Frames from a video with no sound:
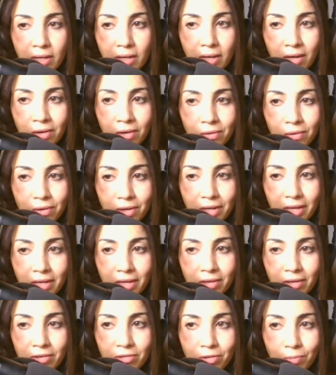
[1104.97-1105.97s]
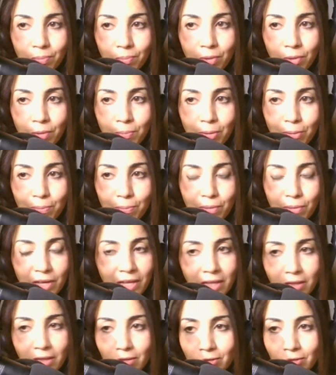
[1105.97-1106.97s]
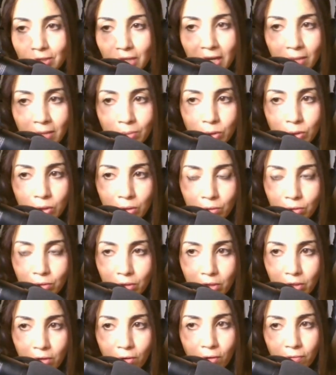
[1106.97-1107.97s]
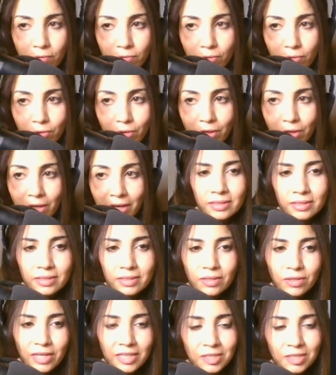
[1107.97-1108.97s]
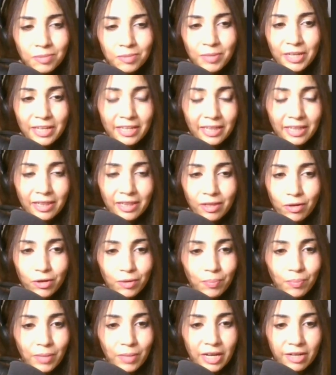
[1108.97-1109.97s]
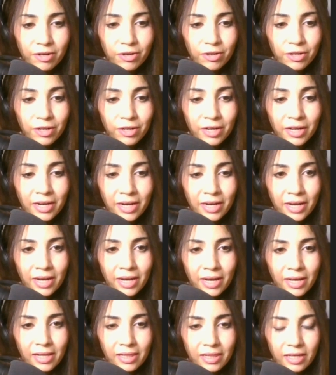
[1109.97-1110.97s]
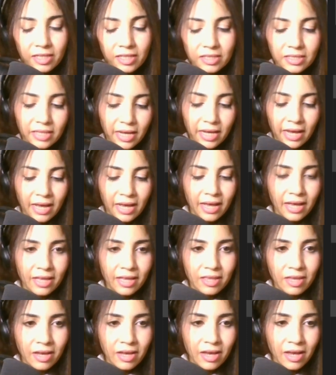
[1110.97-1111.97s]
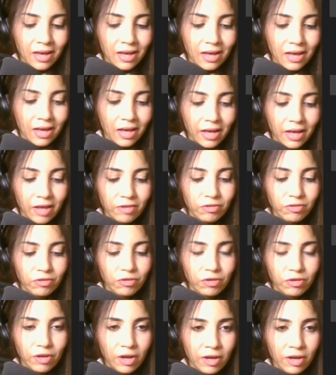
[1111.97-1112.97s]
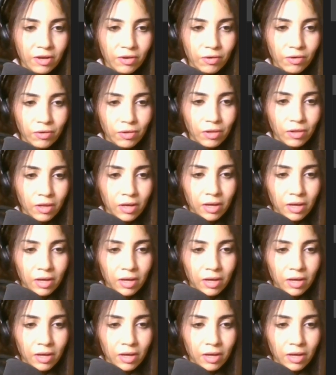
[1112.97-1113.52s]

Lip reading: Oh, here's our pop-up. It looks absolutely awful. So let's make it look better. Let's add a style